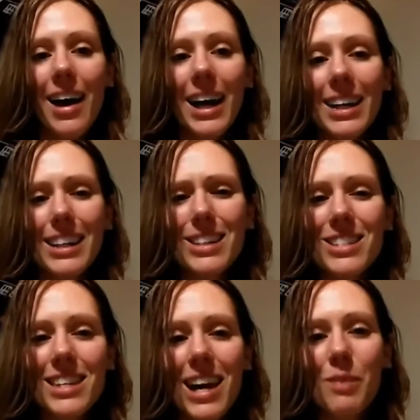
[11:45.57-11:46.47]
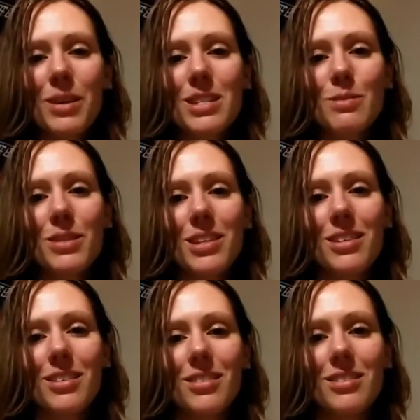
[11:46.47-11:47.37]
And it just kind of makes
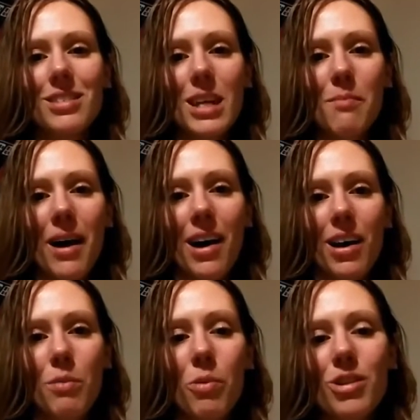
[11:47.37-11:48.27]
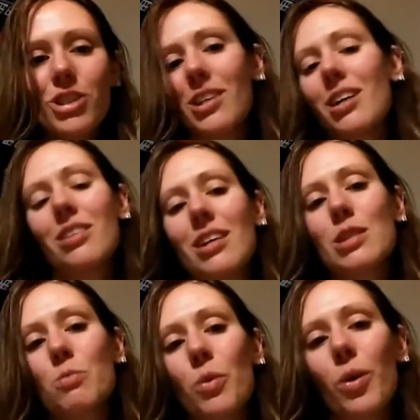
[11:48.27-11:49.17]
me step back and appreciate
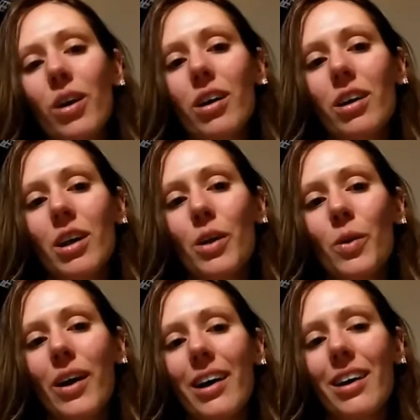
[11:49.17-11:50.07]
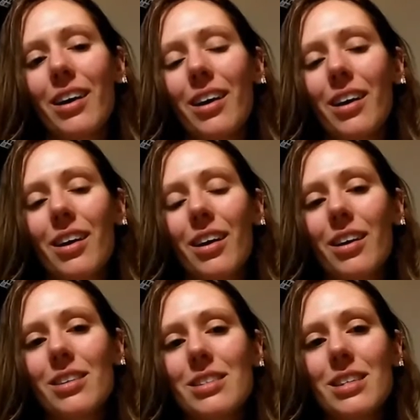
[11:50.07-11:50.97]
things more. Like
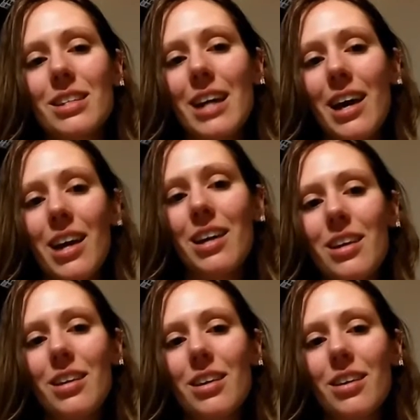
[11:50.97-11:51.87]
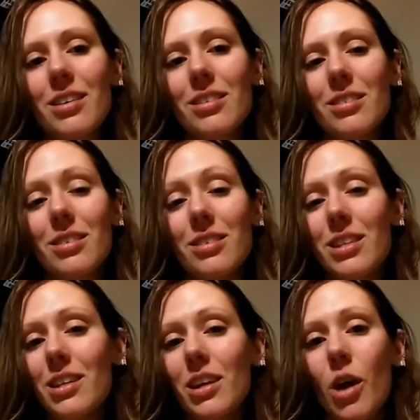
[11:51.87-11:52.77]
today
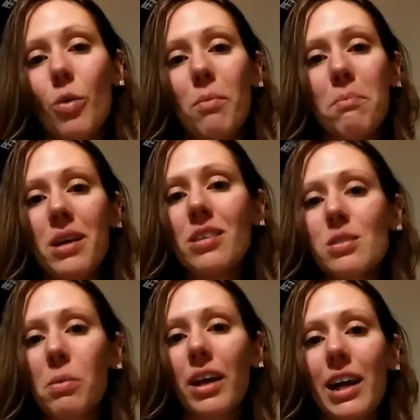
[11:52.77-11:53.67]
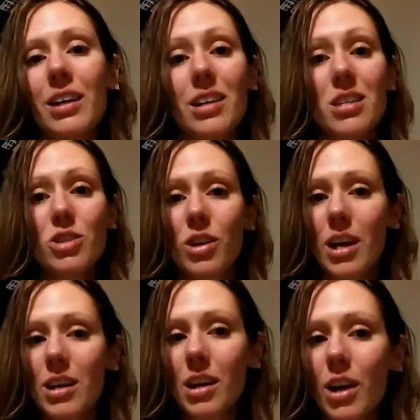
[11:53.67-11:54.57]
didn't go a bit as planned. Yesterday
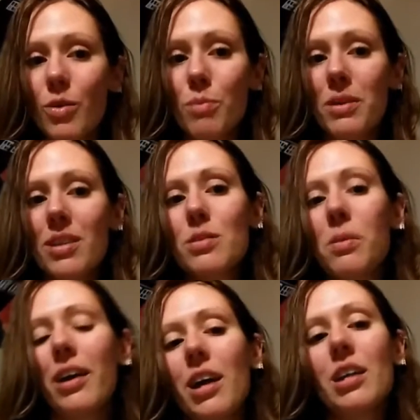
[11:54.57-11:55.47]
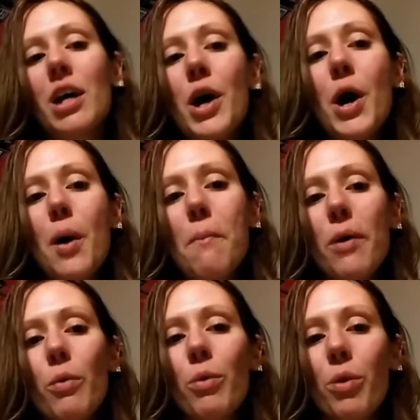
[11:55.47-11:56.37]
didn't go a bit as planned,
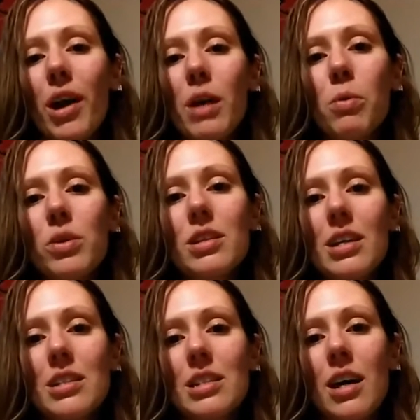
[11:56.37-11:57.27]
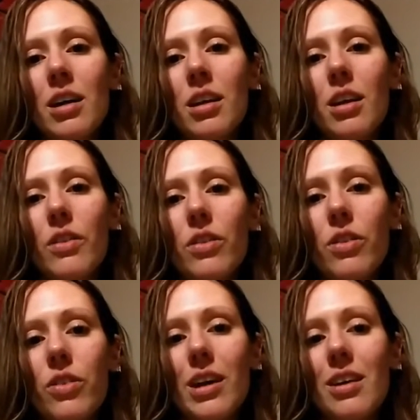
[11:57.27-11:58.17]
but we were able to get done the
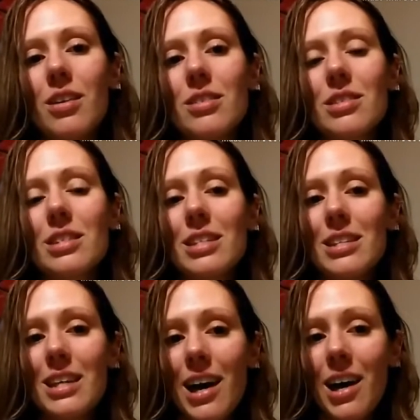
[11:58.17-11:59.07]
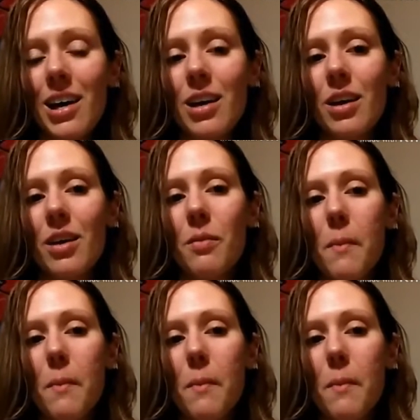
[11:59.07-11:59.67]
things today